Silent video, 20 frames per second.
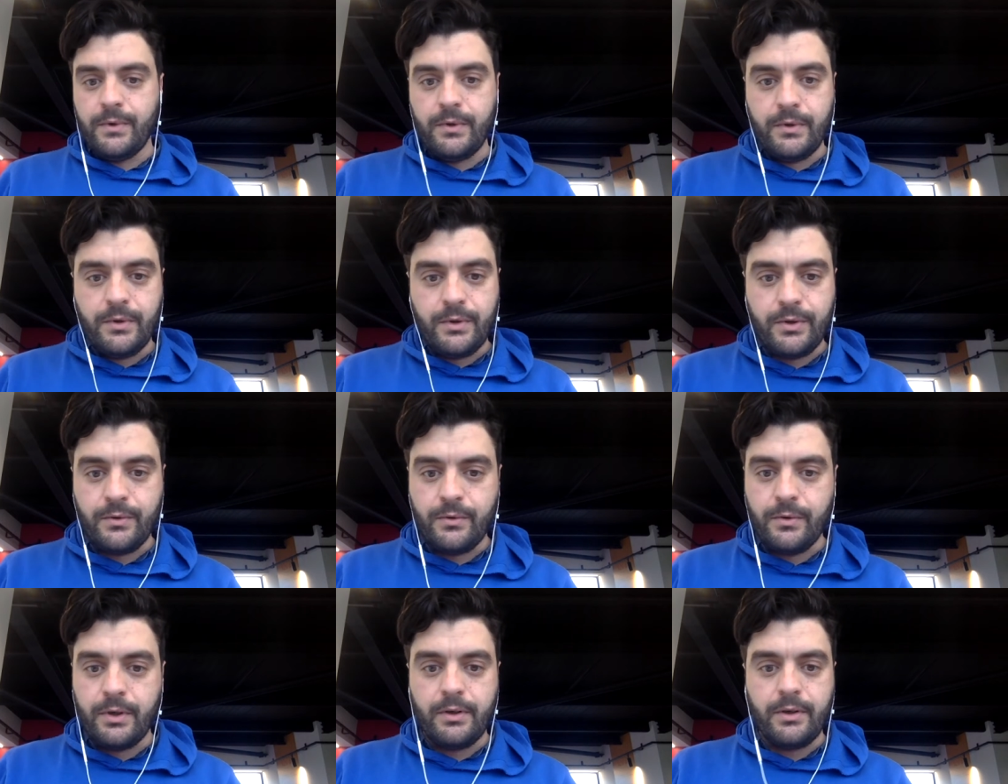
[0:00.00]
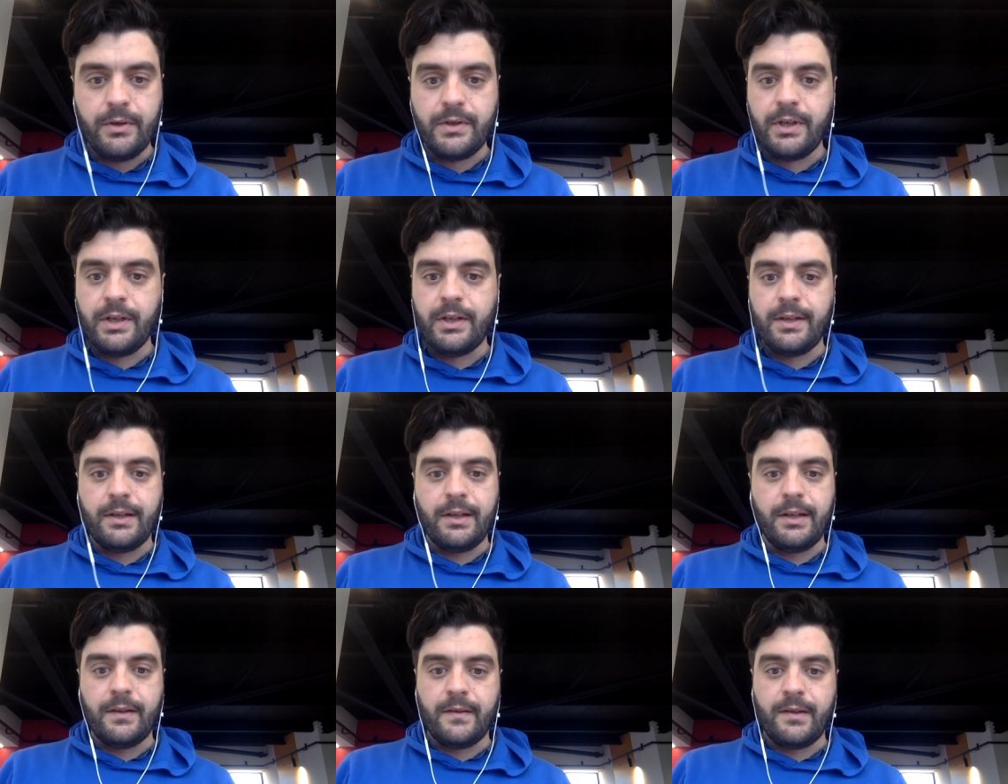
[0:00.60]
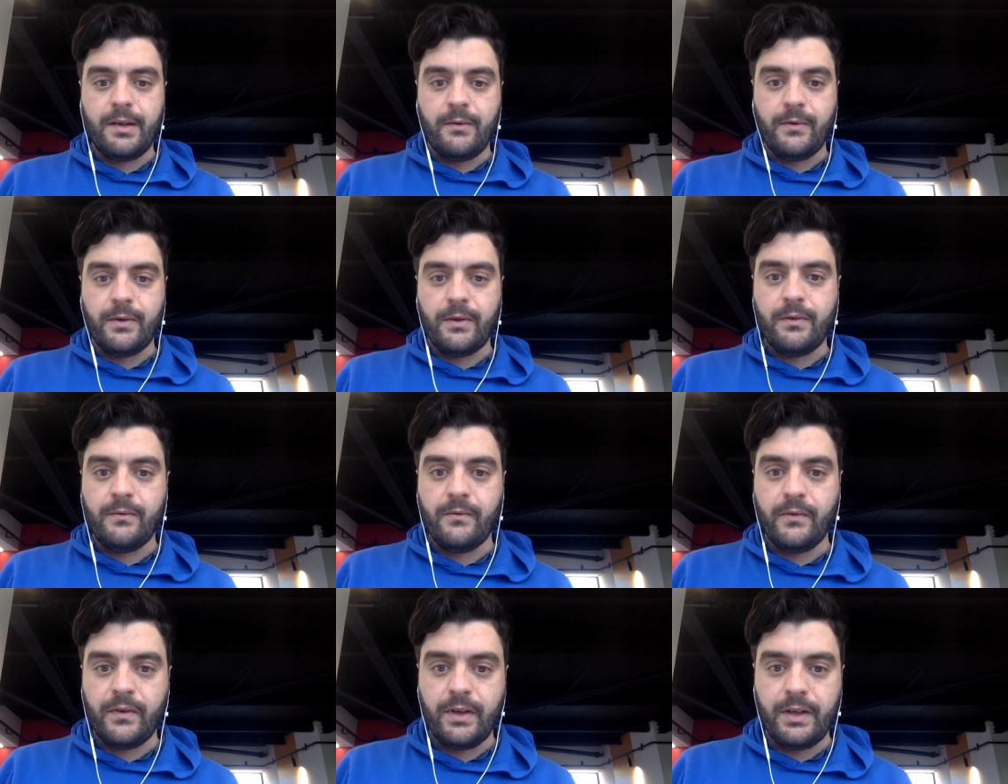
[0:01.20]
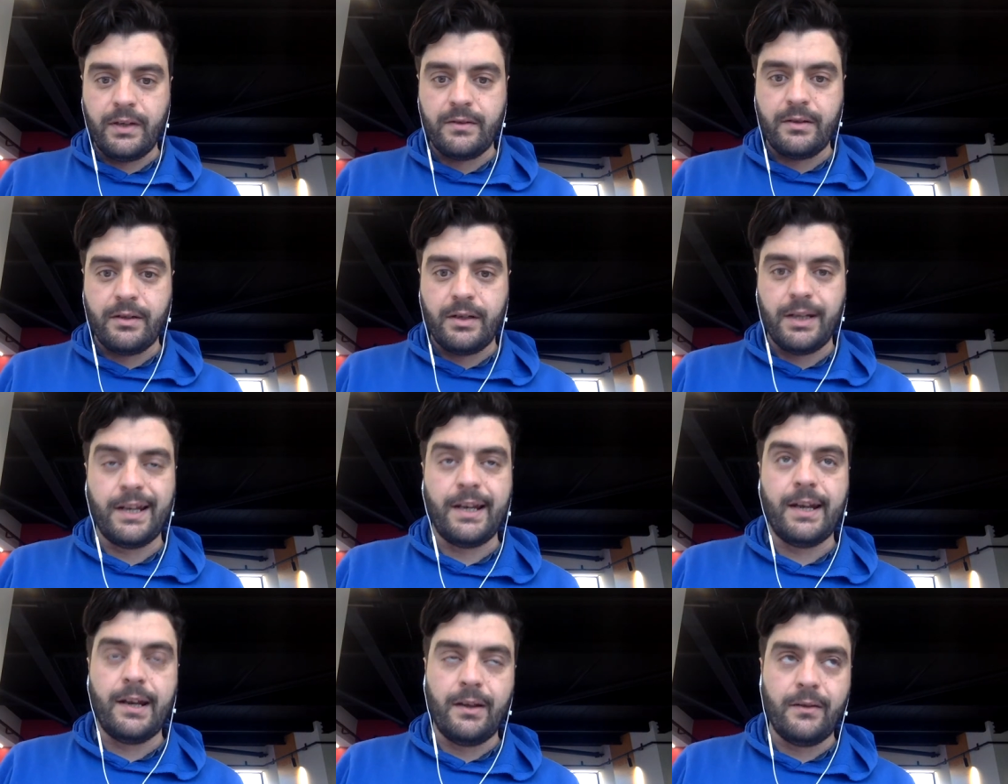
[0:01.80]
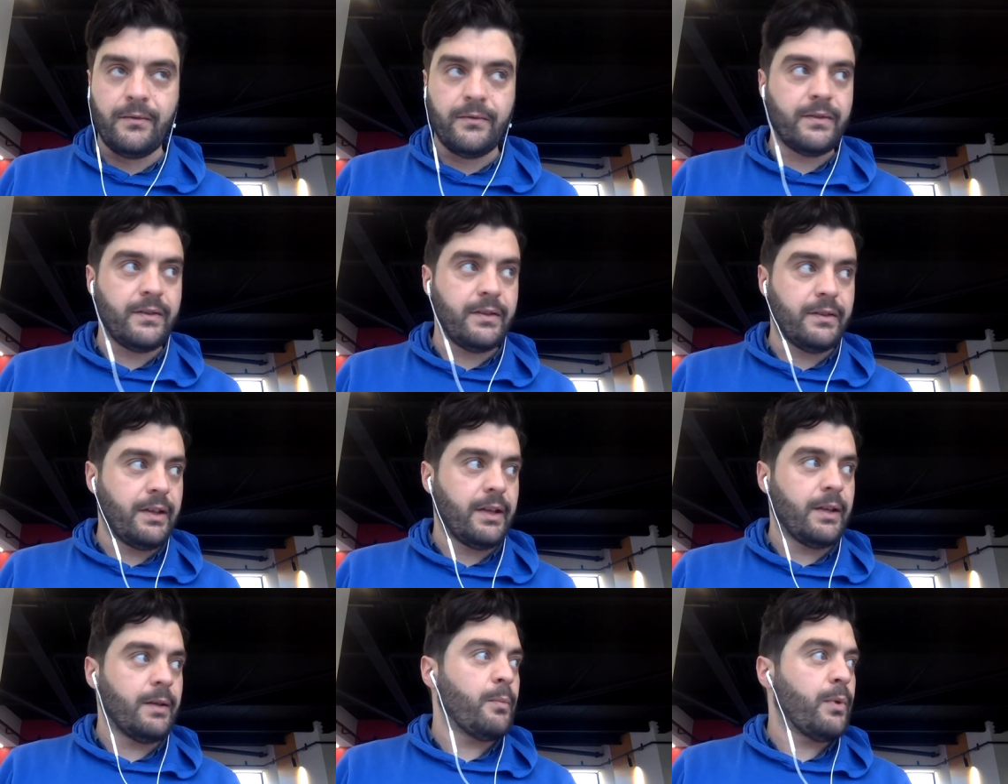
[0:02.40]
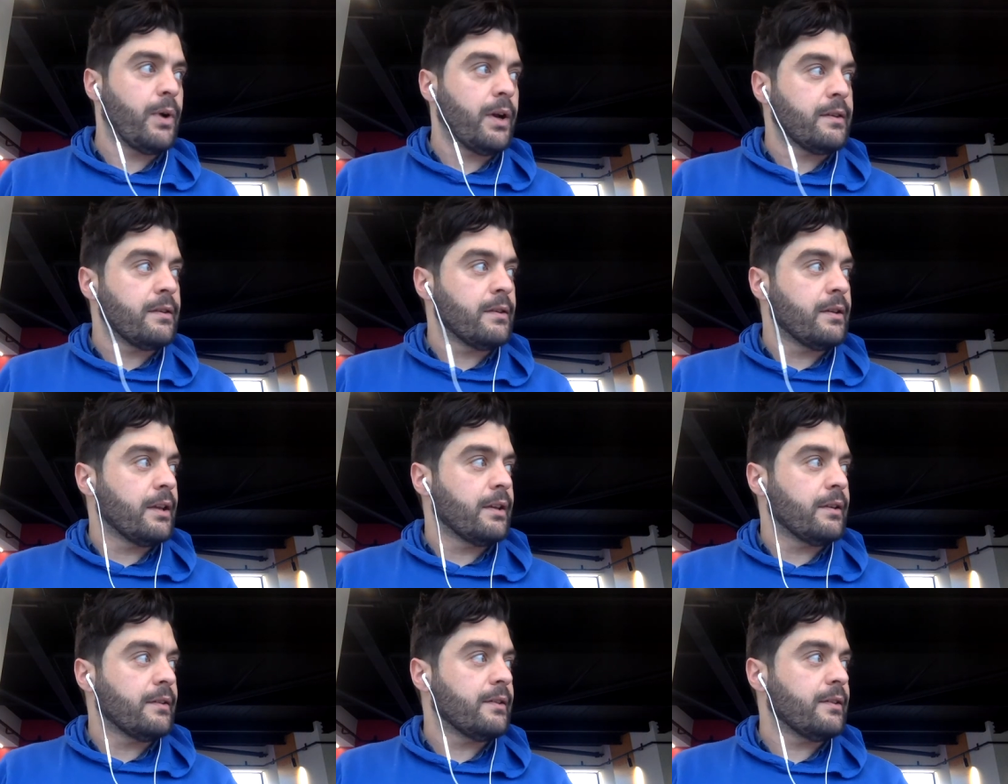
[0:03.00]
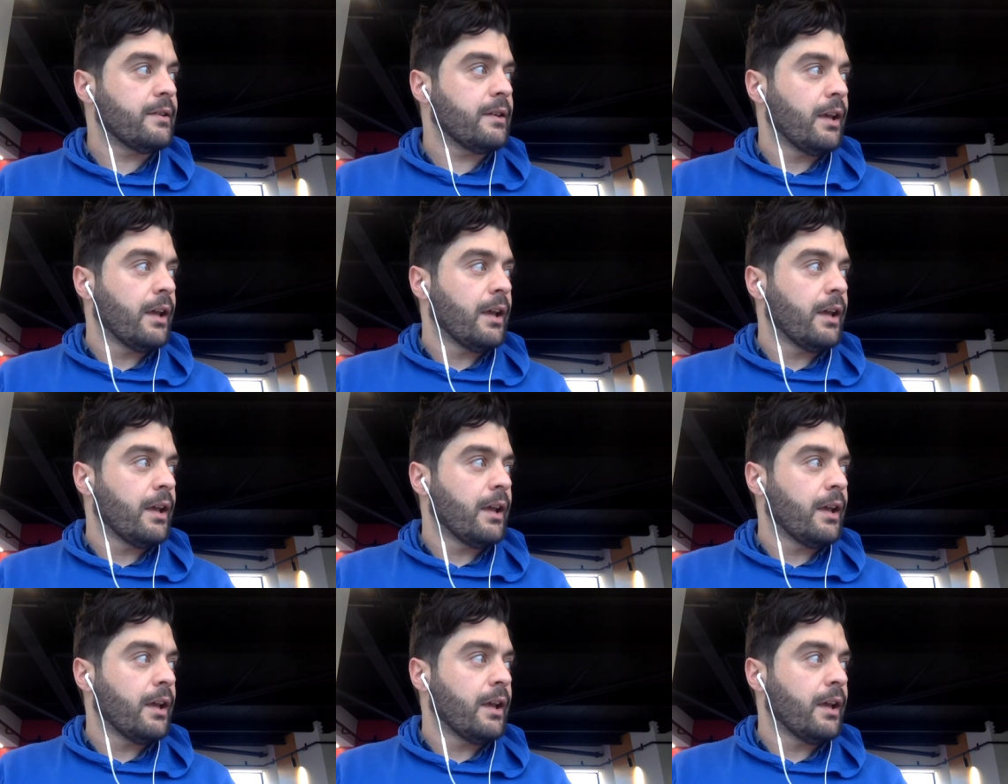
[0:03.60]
sure, Richard, let's have a conversation. I'd love to take part in this.